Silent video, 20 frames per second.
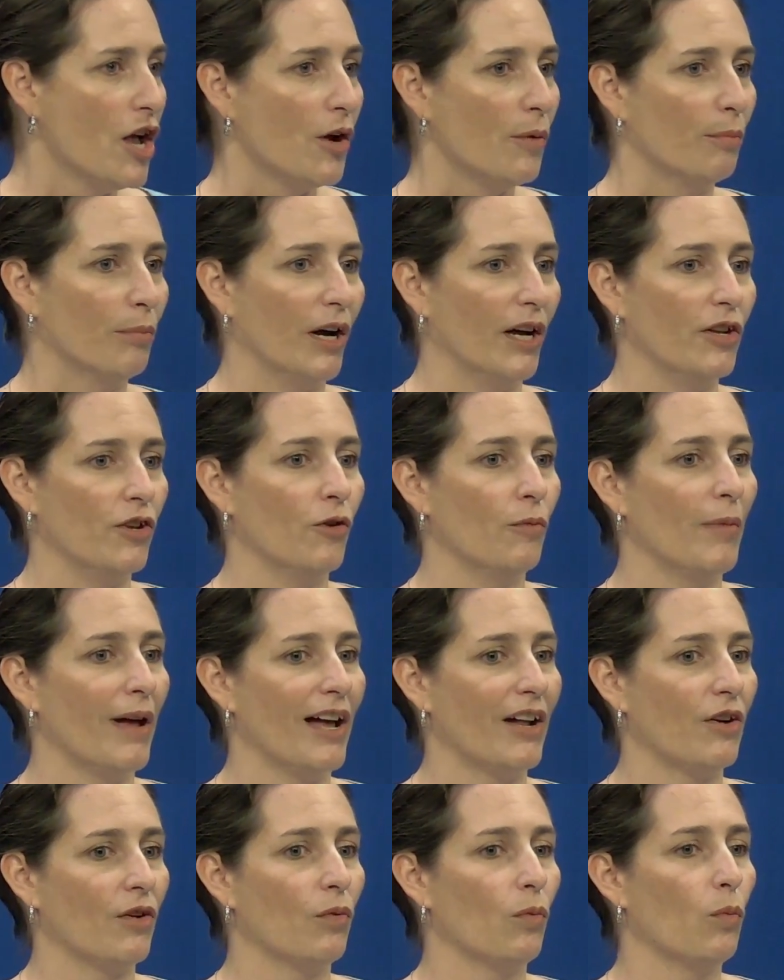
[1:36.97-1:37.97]
But no
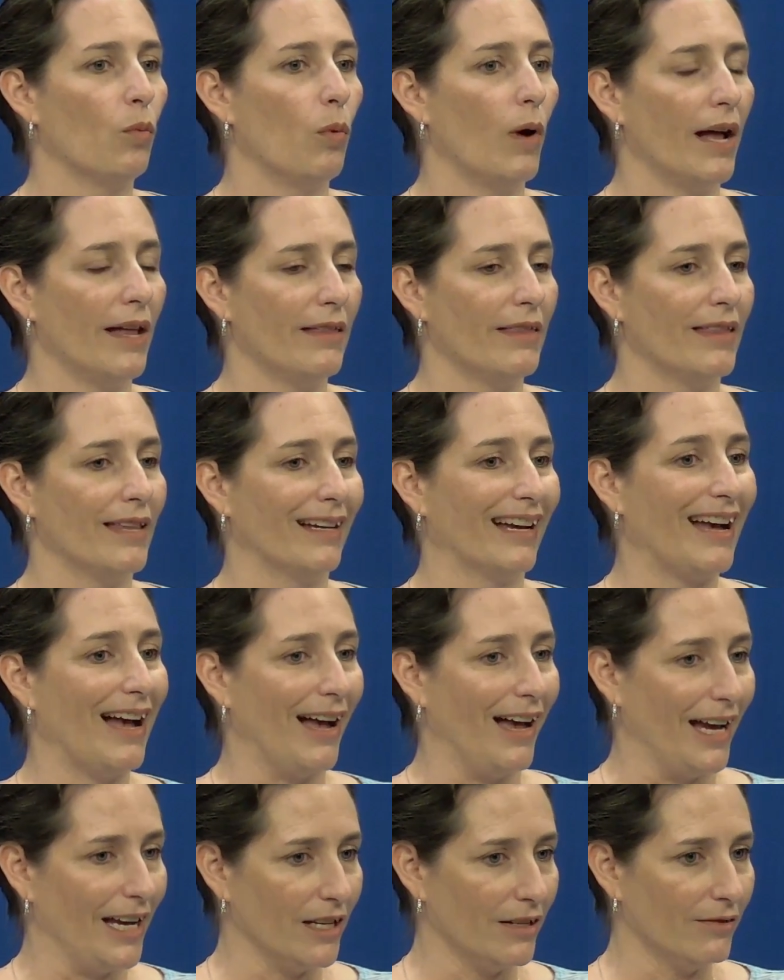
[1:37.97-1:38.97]
matter what the
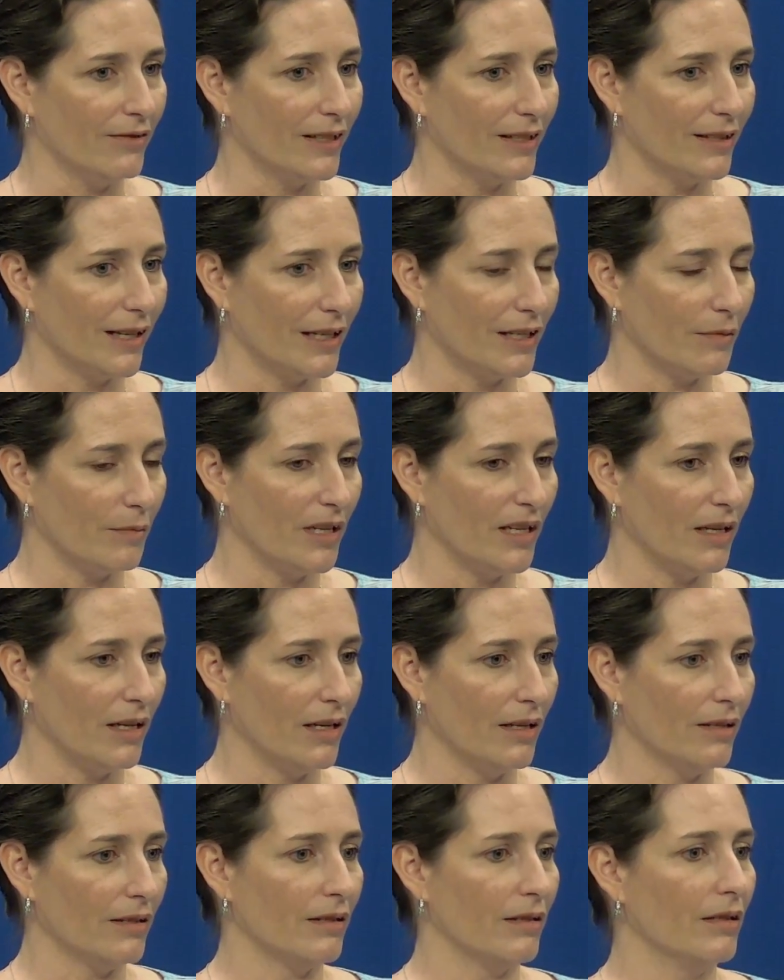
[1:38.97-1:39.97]
kind of assessment
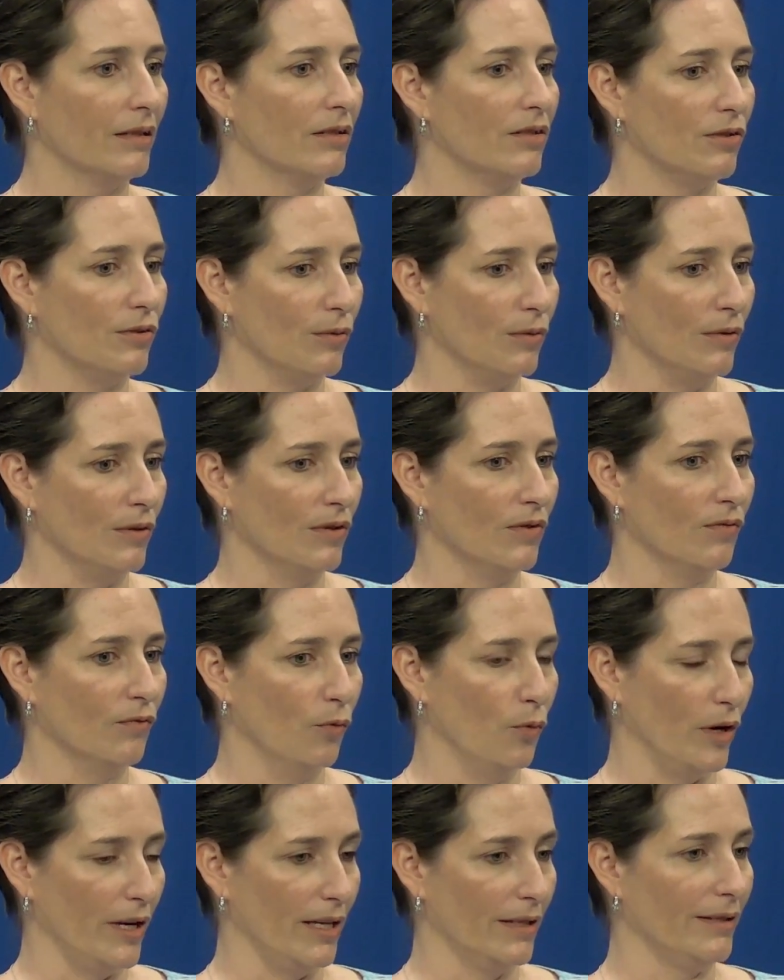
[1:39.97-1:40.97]
is, the student's
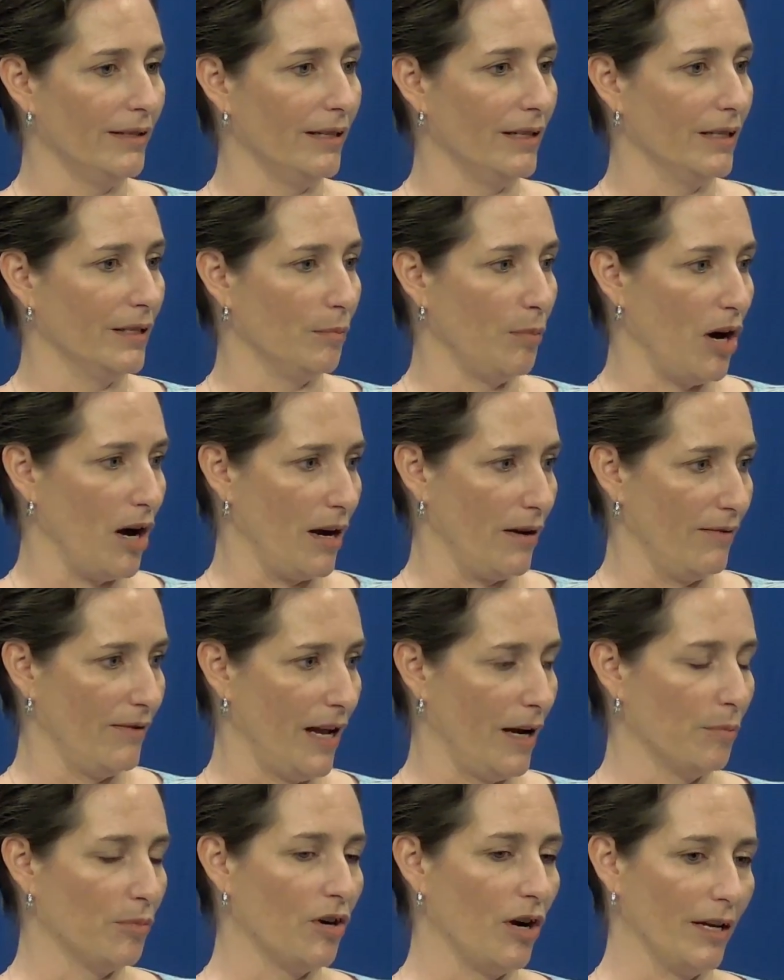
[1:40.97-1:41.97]
voice is part of
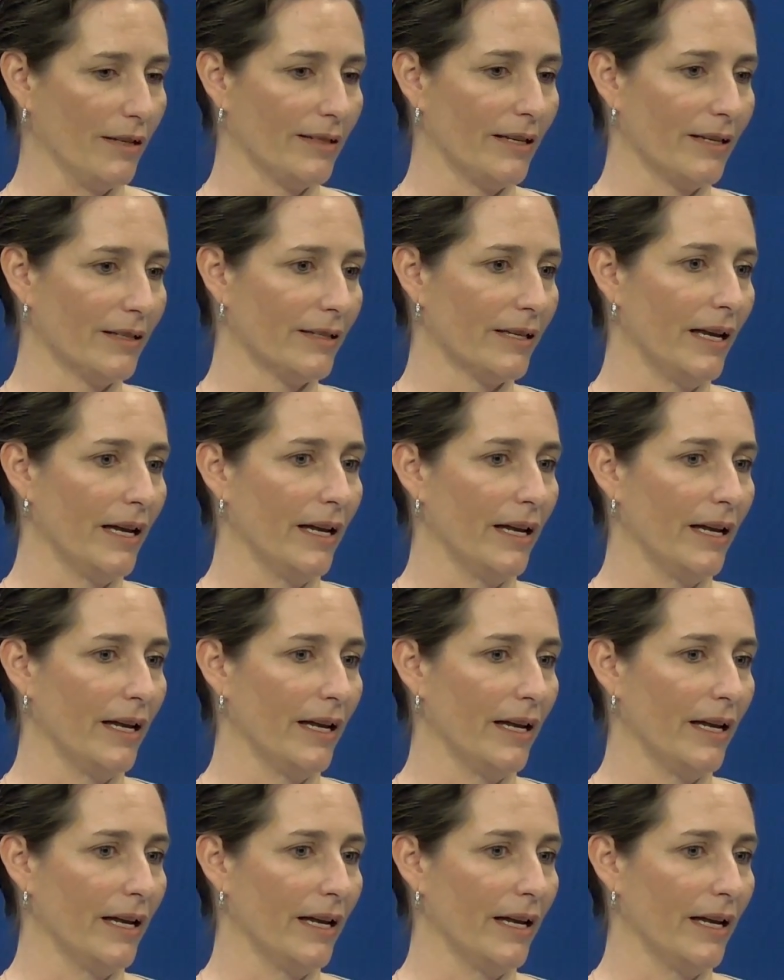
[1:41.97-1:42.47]
that process.